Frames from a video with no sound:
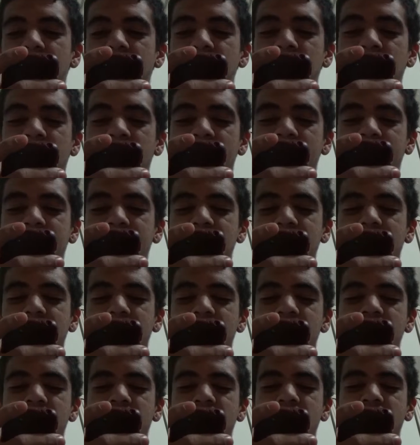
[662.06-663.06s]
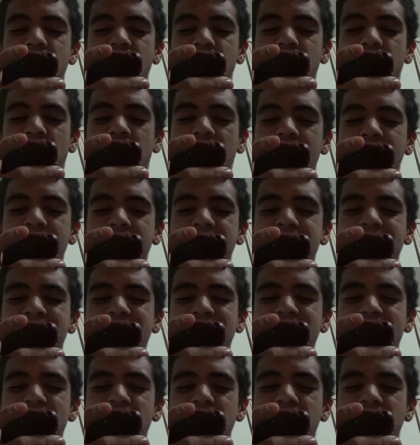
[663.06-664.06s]
the magnet which
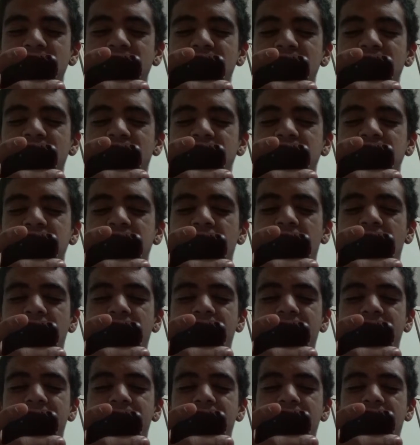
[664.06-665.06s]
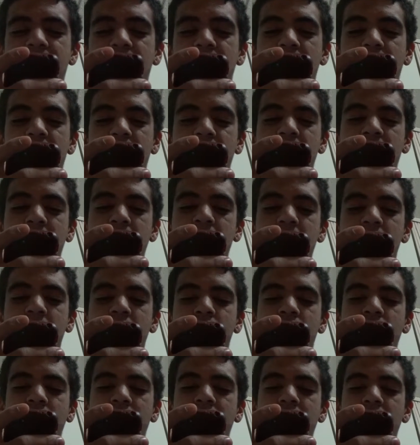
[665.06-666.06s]
attracts units of life from the
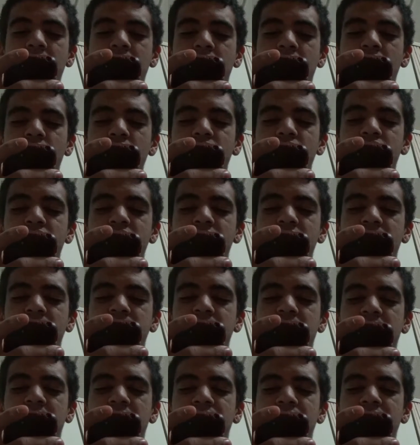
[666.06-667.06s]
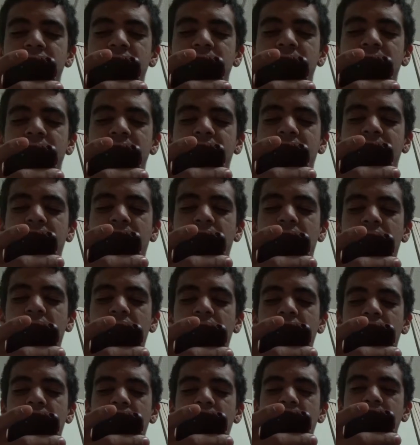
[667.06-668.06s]
great ocean of life out there.
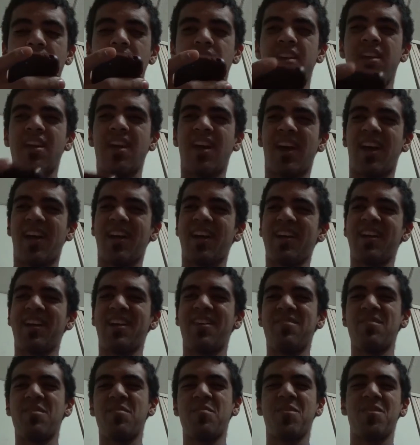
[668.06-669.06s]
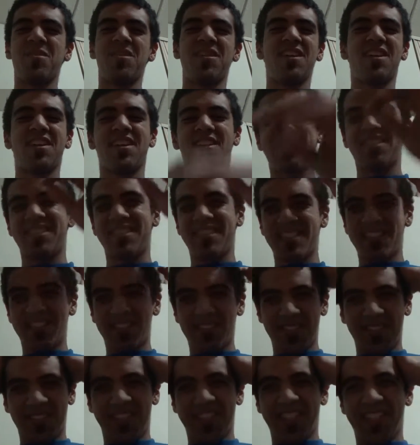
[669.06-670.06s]
Yeah, I remember, yeah.
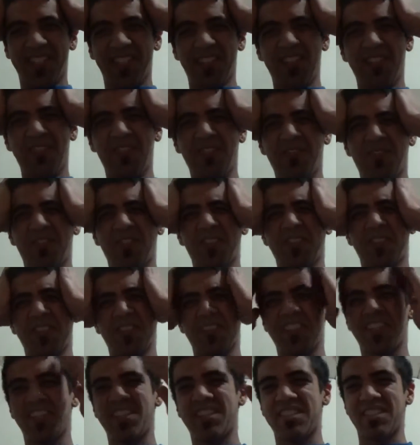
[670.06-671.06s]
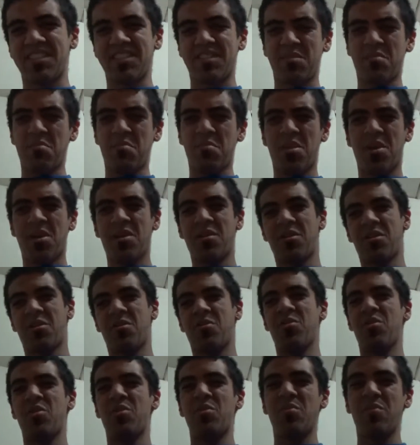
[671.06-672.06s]
So like the universe looked like this
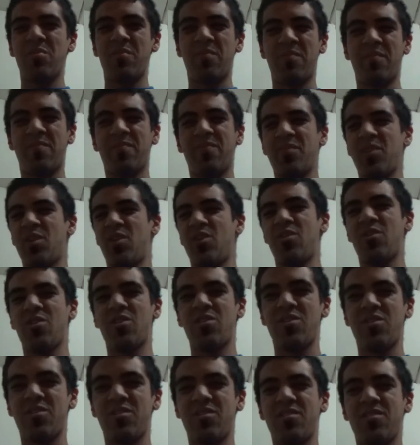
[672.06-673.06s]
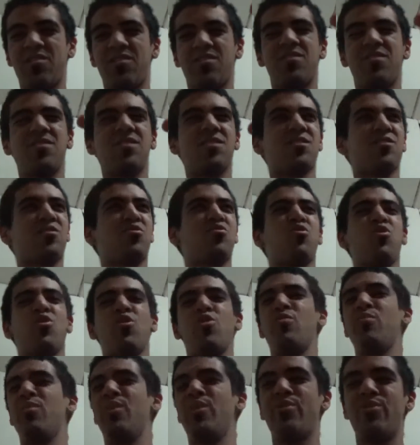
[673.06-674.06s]
monochrome, or this
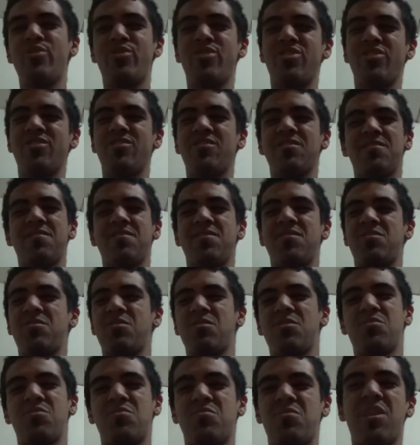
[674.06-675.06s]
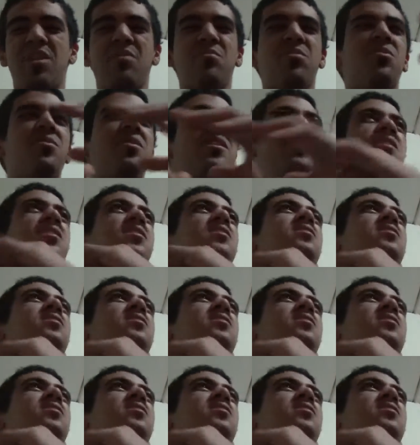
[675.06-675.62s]
chrome ocean of sort of rainbowy